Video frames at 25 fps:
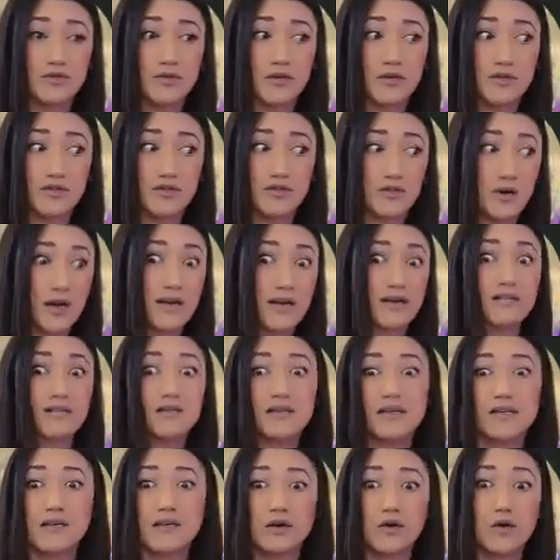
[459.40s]

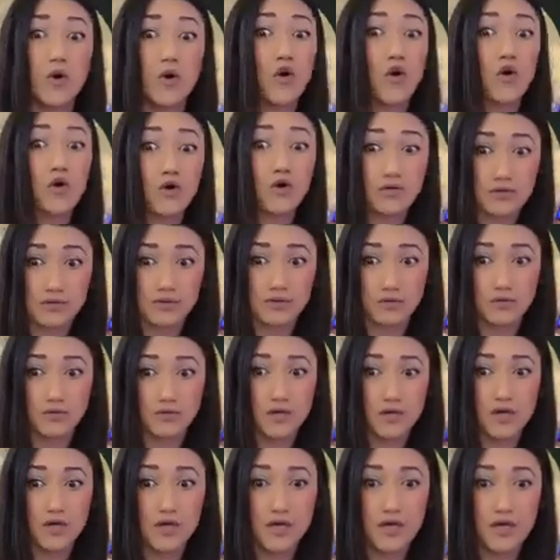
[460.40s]
adrenaline and cortisol
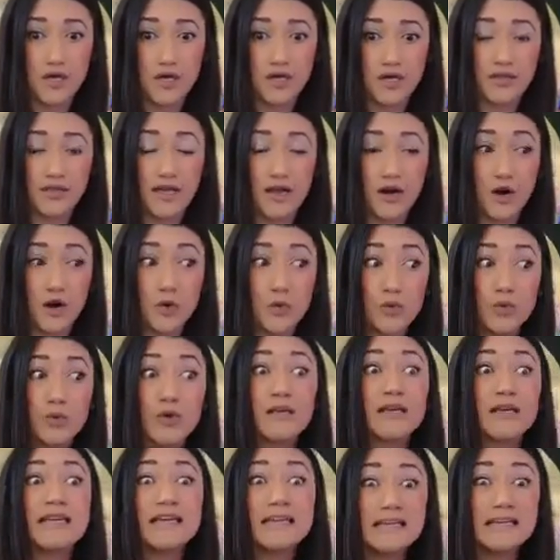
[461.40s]
that are
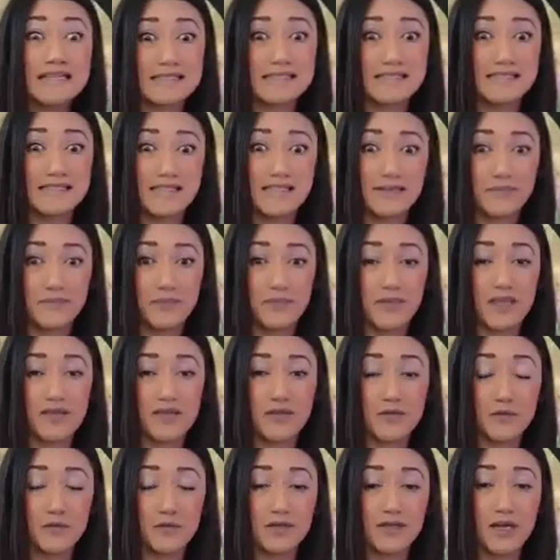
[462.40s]
released
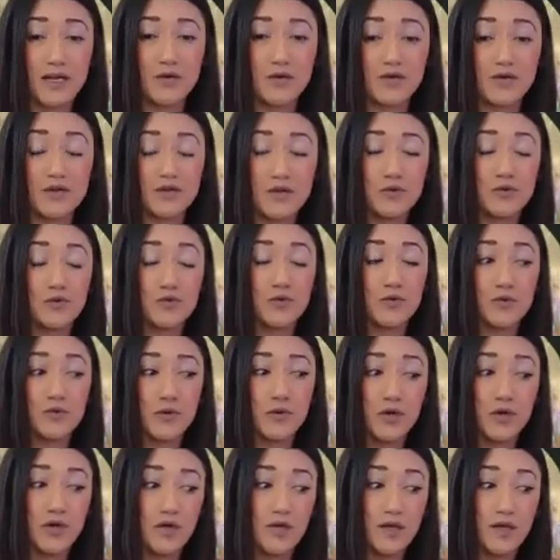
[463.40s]
even without you
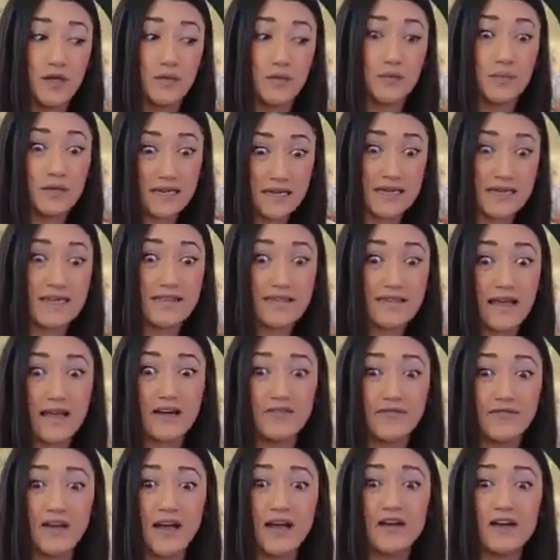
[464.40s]
being in that
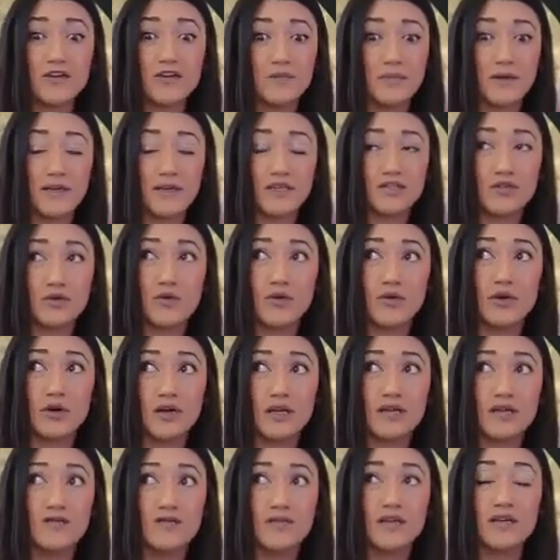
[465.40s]
environment or
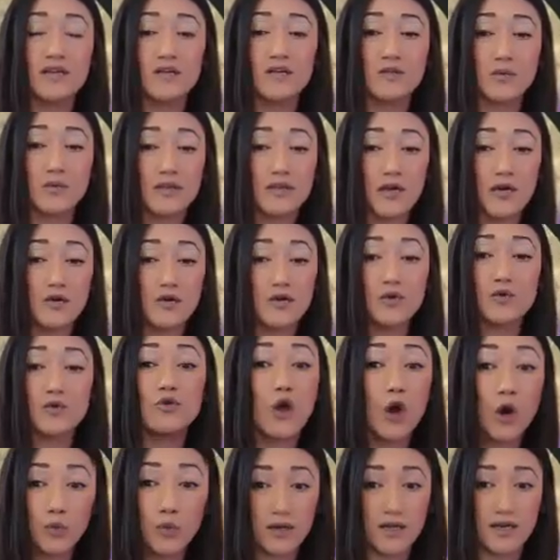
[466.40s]
even without you
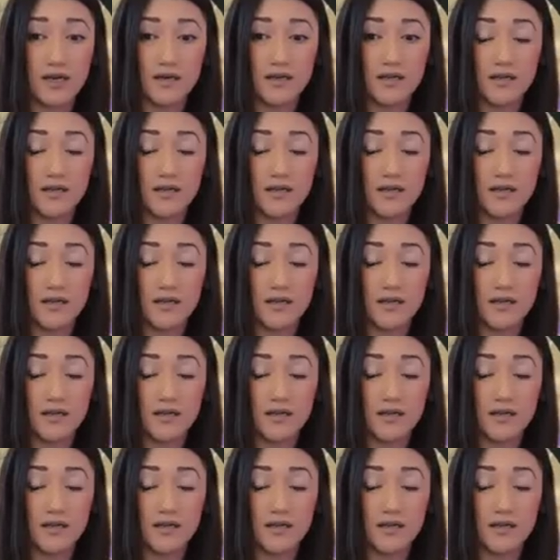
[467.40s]
knowing.